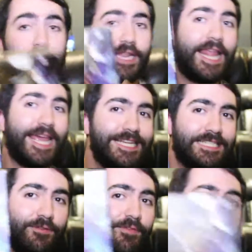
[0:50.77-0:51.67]
the
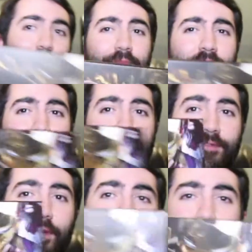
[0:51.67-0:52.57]
latest film
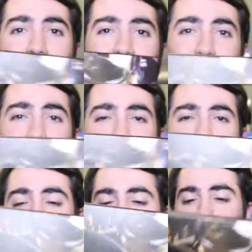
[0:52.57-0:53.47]
from Marvel
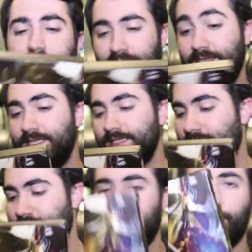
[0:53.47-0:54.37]
Studios and
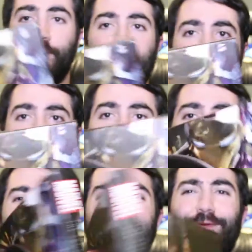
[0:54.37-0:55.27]
Disney, of course.
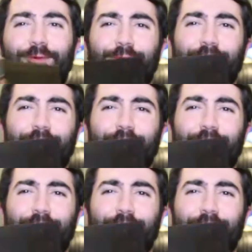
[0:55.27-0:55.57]
Oh,